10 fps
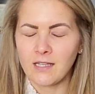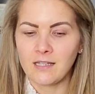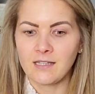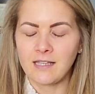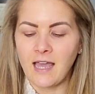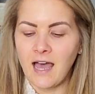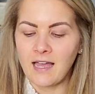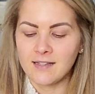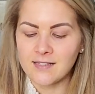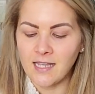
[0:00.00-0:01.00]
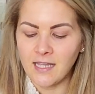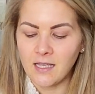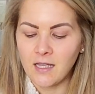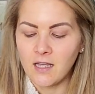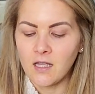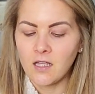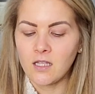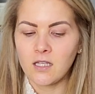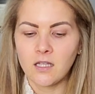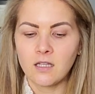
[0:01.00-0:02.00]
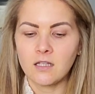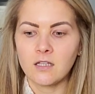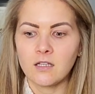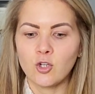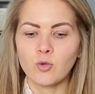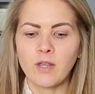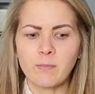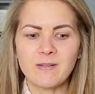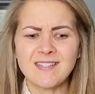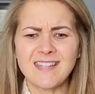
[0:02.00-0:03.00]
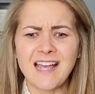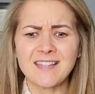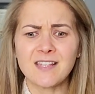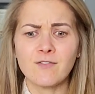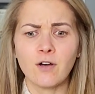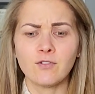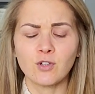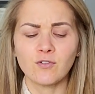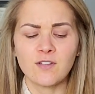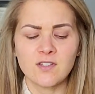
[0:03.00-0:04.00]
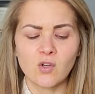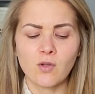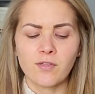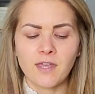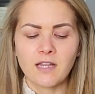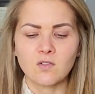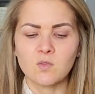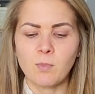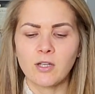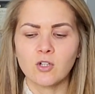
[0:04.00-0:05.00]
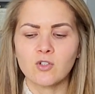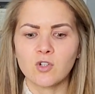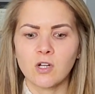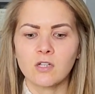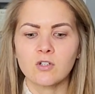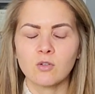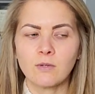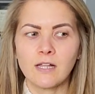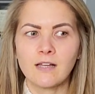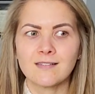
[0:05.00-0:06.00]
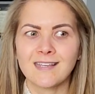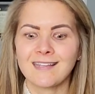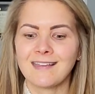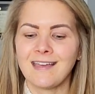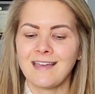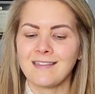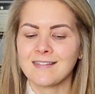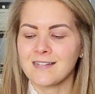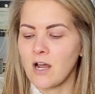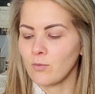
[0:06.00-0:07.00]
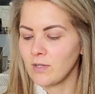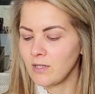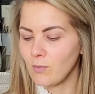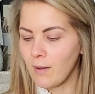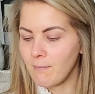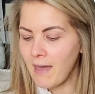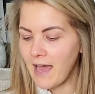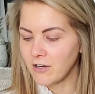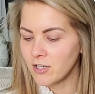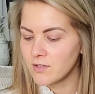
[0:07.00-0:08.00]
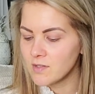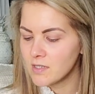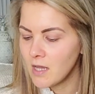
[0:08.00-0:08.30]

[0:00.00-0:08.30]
Yeah, it's like you're like possessive of your physical things, but you're starting to realize like, that's not really what matters.